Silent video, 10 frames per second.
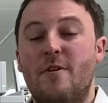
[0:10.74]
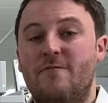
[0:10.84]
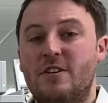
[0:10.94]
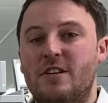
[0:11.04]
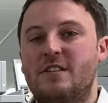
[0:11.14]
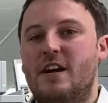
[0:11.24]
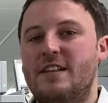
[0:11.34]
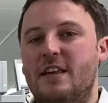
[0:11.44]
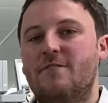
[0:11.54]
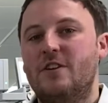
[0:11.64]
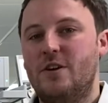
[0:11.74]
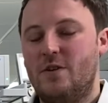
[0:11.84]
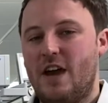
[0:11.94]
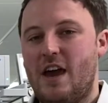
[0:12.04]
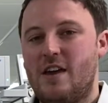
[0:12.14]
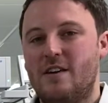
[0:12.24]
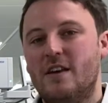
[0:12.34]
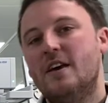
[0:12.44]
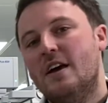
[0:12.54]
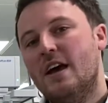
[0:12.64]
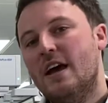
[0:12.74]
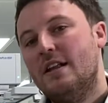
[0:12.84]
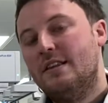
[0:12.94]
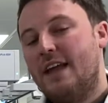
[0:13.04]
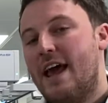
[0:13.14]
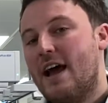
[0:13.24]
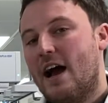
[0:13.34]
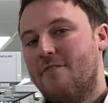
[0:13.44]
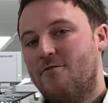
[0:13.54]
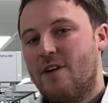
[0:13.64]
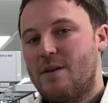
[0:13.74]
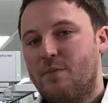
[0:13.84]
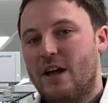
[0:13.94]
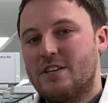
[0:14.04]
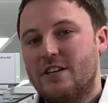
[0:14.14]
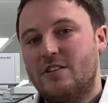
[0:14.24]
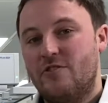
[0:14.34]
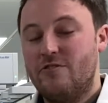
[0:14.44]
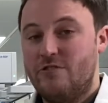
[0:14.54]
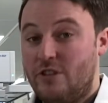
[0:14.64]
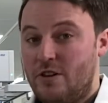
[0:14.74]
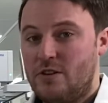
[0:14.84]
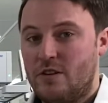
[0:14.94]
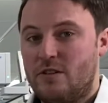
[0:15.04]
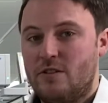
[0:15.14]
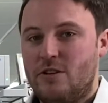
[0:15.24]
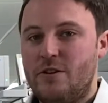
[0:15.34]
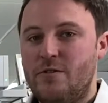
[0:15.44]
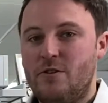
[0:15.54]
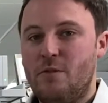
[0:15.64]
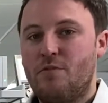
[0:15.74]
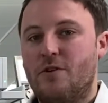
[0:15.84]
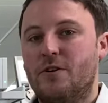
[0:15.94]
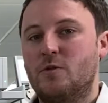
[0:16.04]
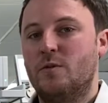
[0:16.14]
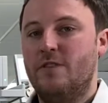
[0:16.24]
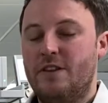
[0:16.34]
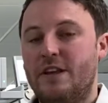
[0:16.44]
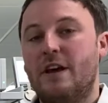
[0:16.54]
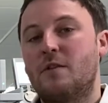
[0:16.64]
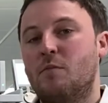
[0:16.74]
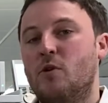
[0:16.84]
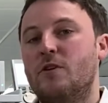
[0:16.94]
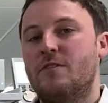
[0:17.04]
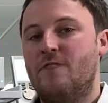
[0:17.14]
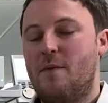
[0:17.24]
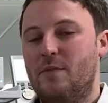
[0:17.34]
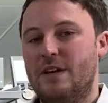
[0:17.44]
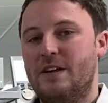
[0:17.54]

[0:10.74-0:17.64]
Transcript: Fisher Scientific UK. Today I have great pleasure to introduce you to two new products within the Exploris family.